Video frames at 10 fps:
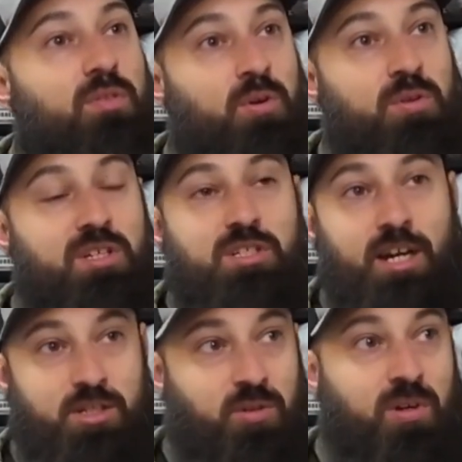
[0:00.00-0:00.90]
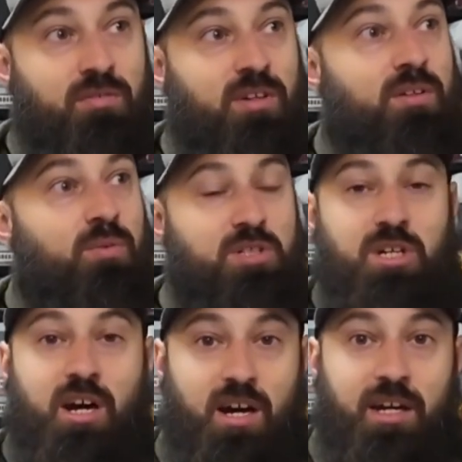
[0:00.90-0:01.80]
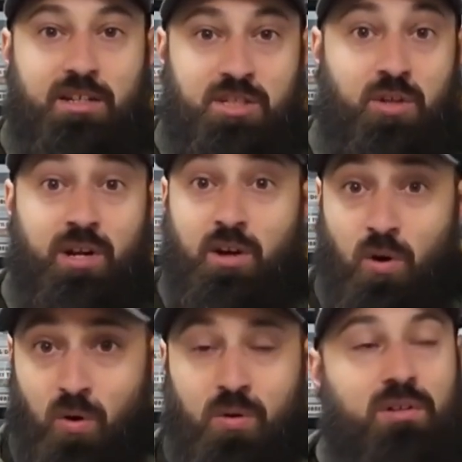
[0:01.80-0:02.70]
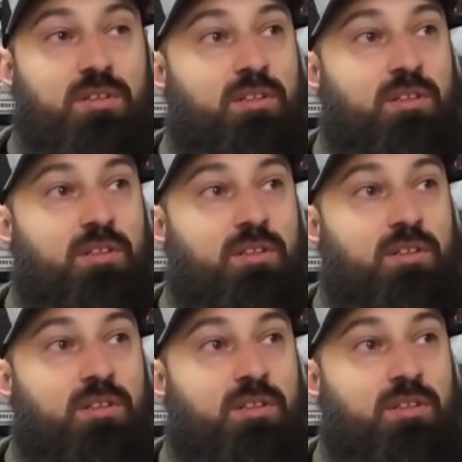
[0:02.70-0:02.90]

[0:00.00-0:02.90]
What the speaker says: through this section of river, which I consider a hole,